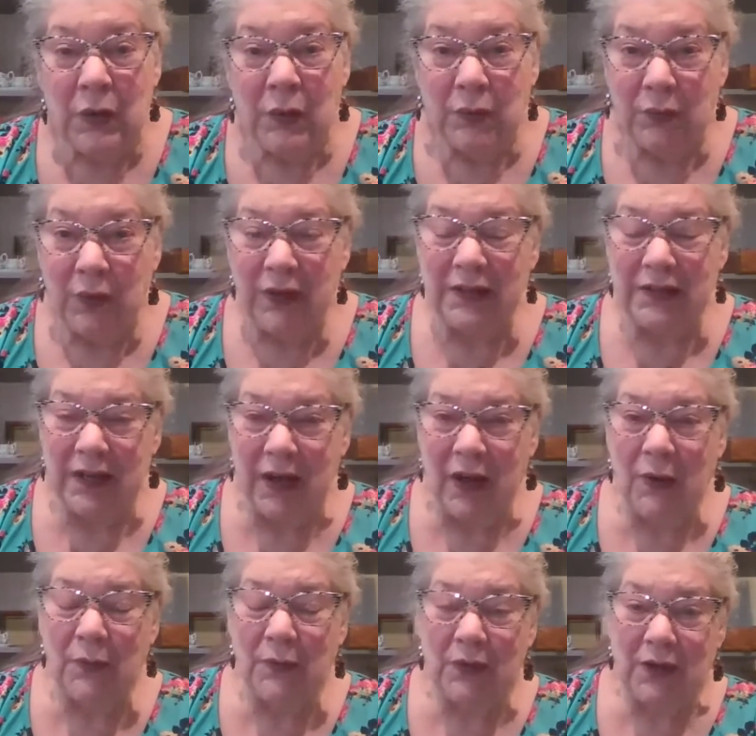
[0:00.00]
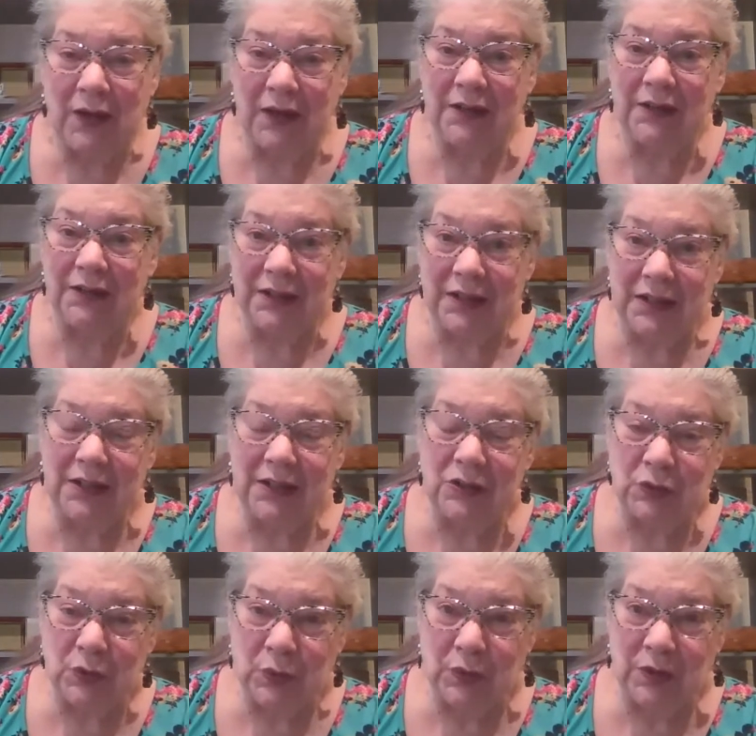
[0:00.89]
Right now, we're kind of leaning
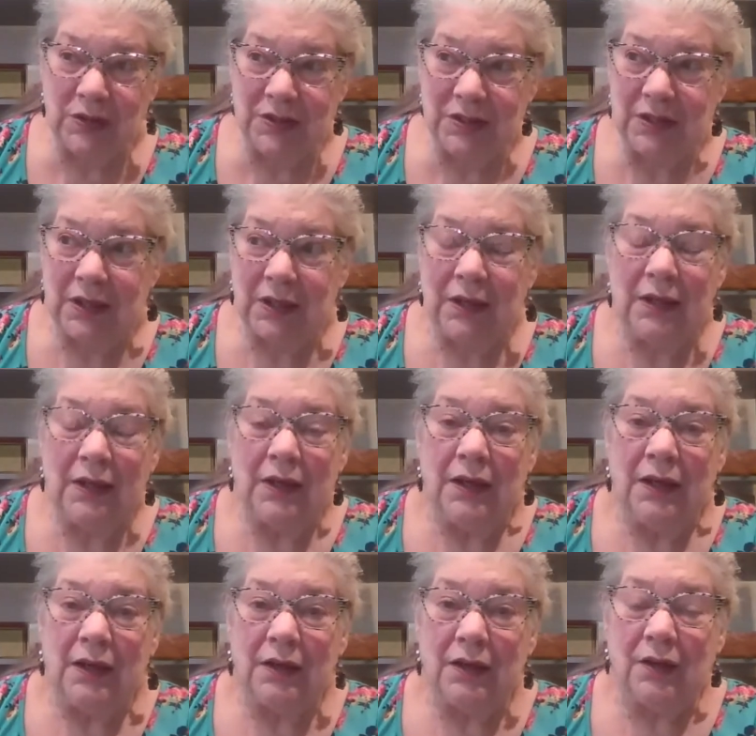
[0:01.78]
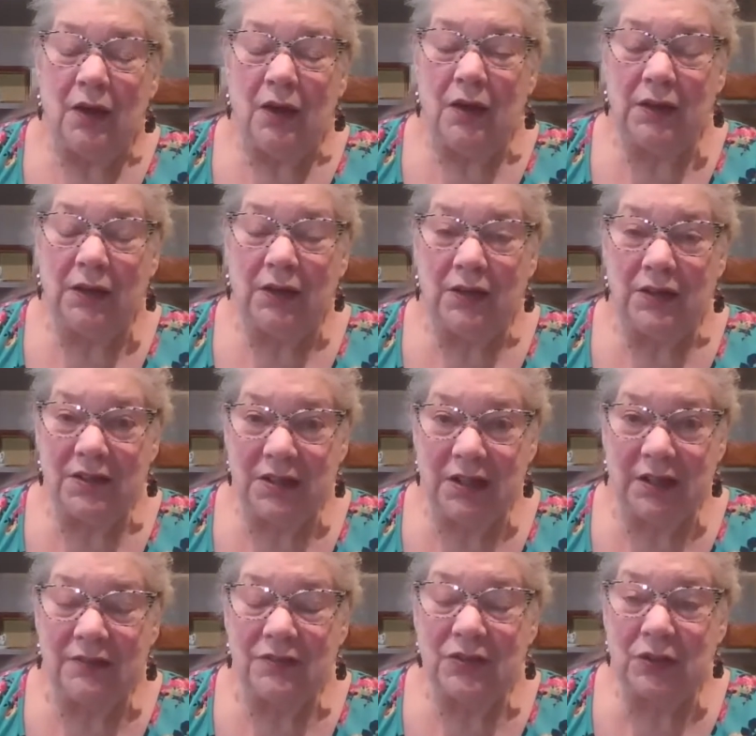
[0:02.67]
towards calling
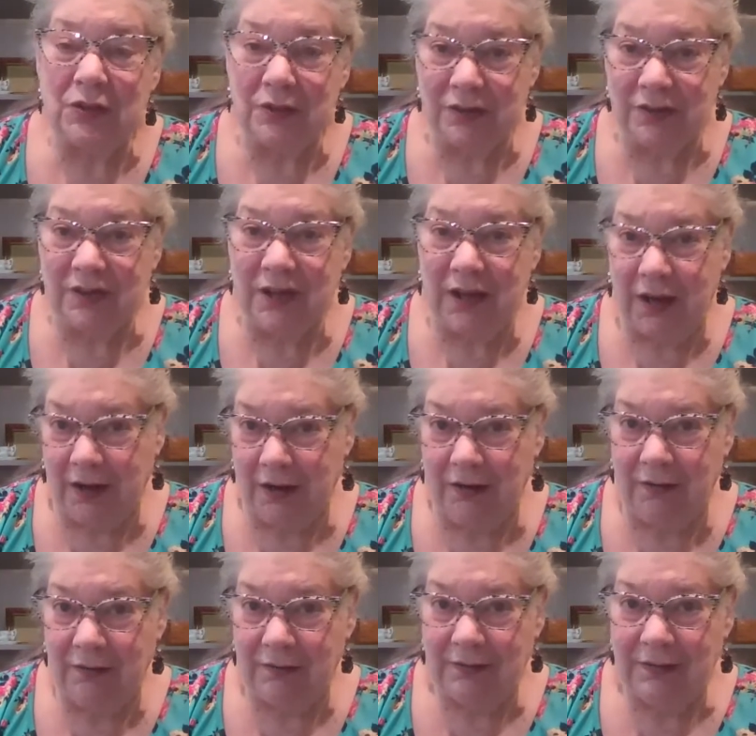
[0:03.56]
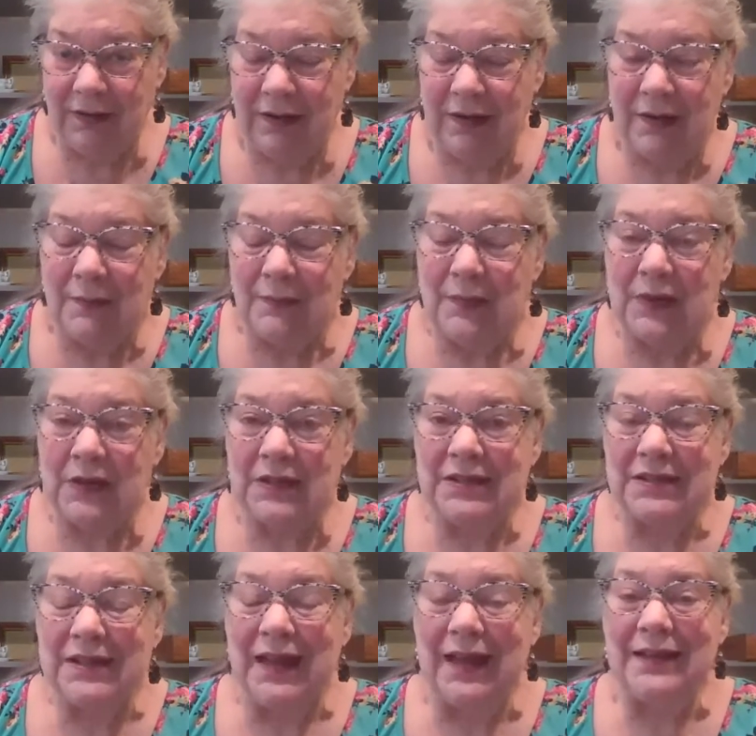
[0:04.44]
ourselves Earth Care,
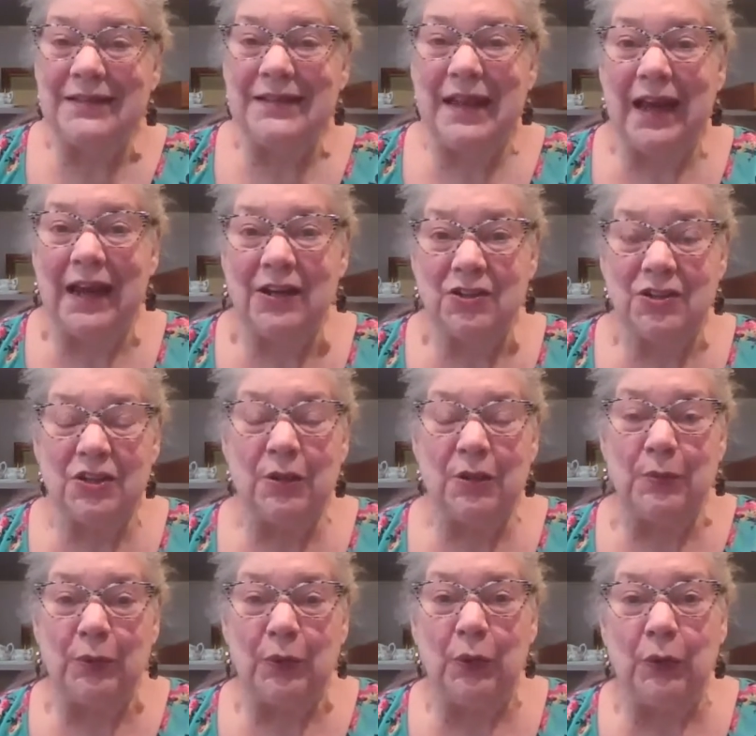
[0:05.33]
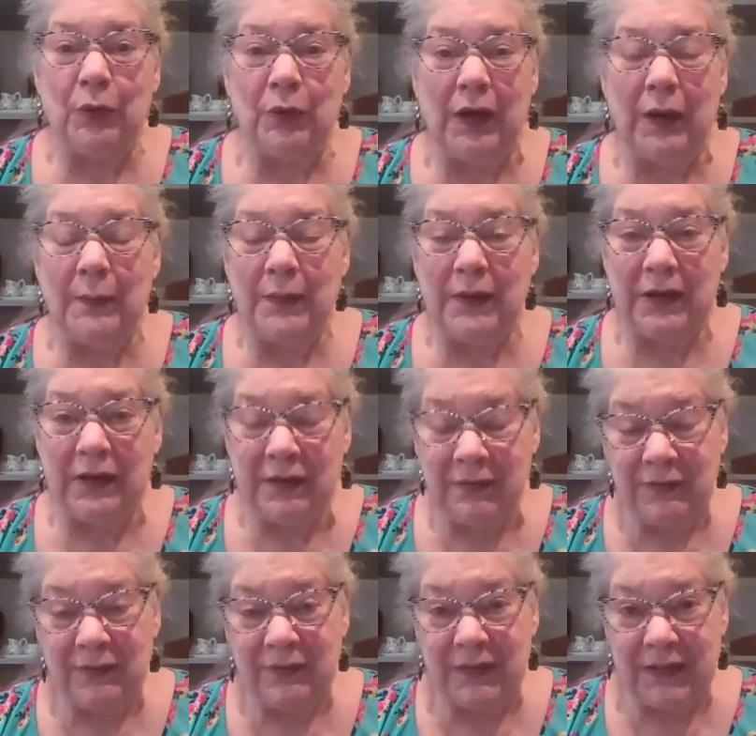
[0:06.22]
because that's actually a program
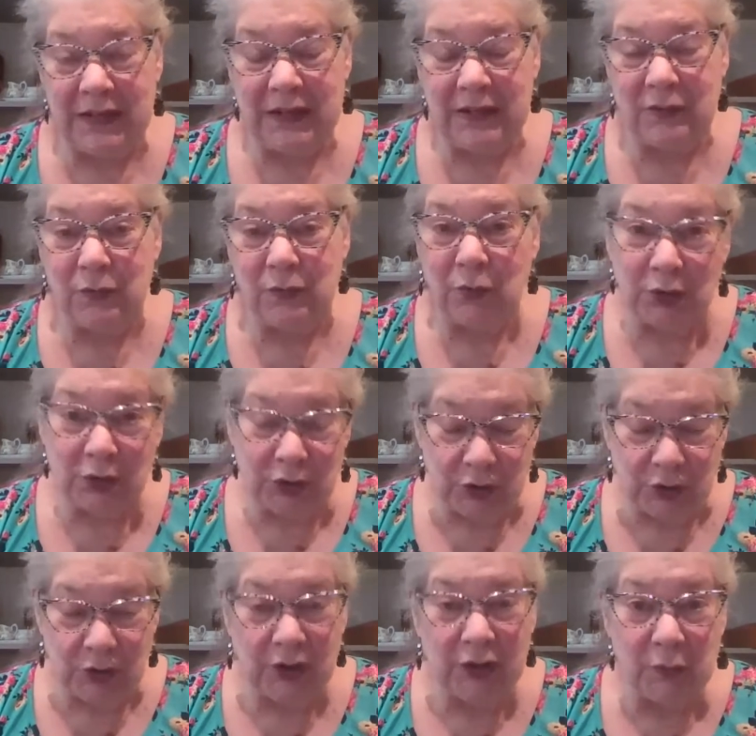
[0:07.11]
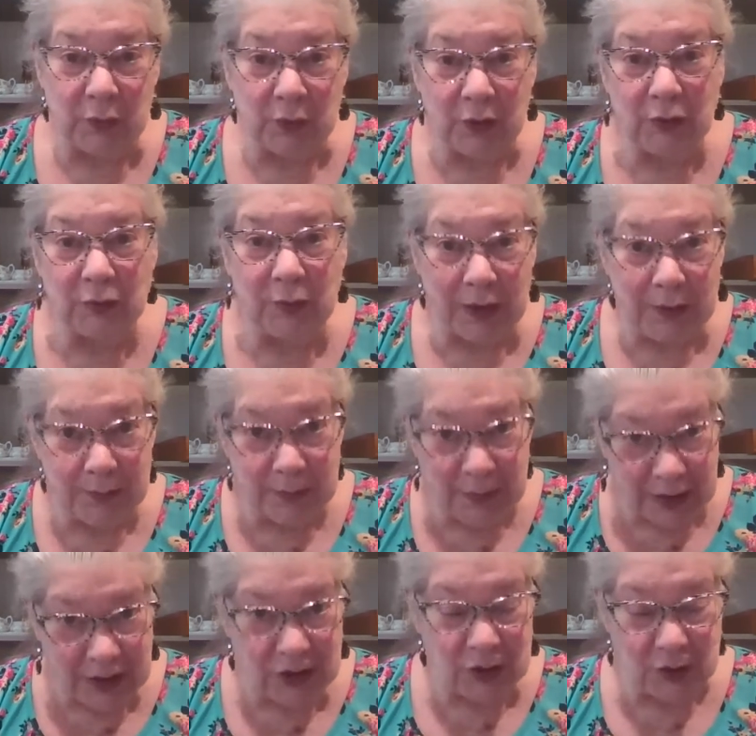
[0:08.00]
in the Unity Worldwide
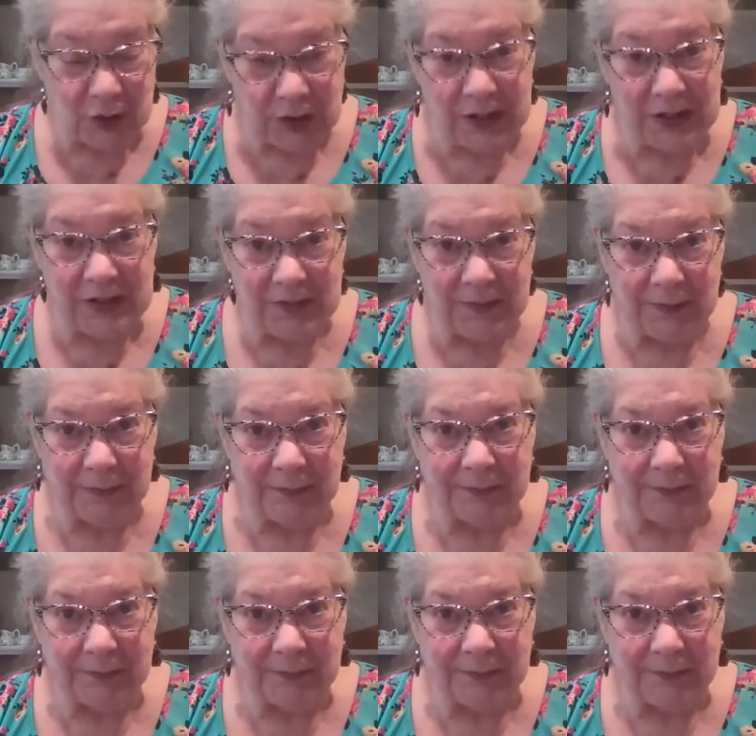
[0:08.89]
Ministries